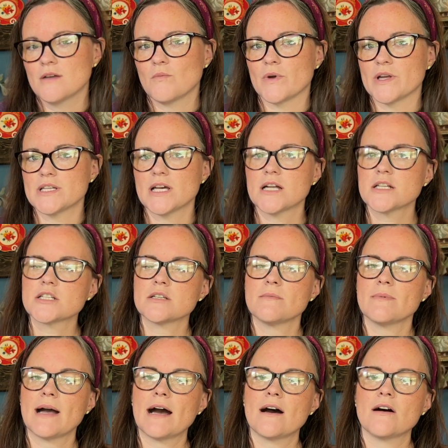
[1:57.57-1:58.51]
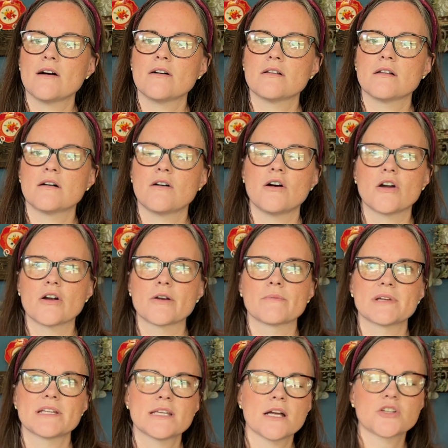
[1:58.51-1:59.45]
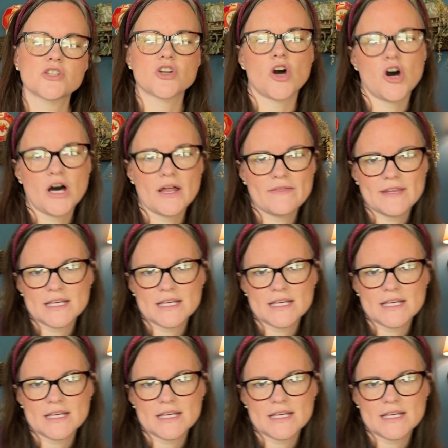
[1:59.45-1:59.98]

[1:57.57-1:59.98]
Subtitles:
We touched on